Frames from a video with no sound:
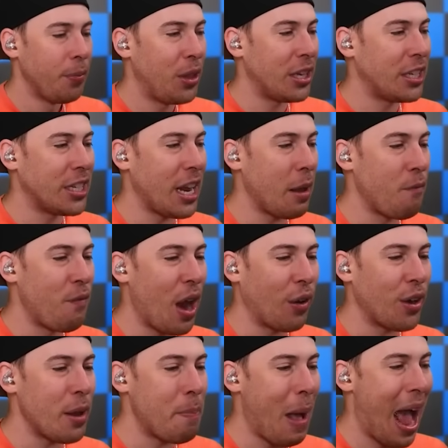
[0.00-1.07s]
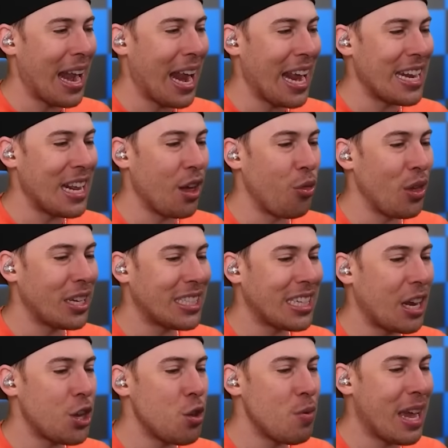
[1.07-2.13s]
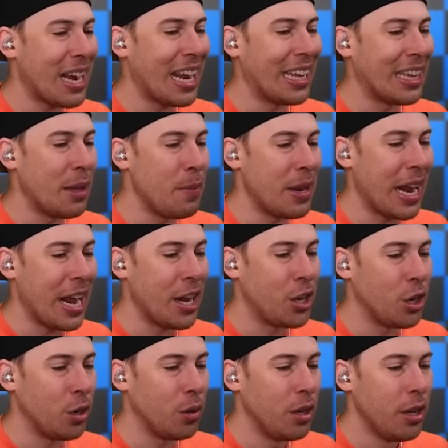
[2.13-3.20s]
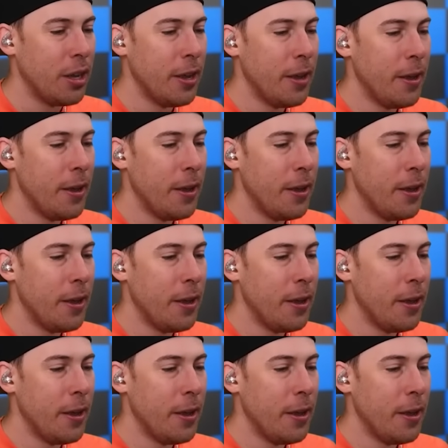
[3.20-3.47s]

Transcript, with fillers: This is a very bad idea. This is how you get eliminated, dude.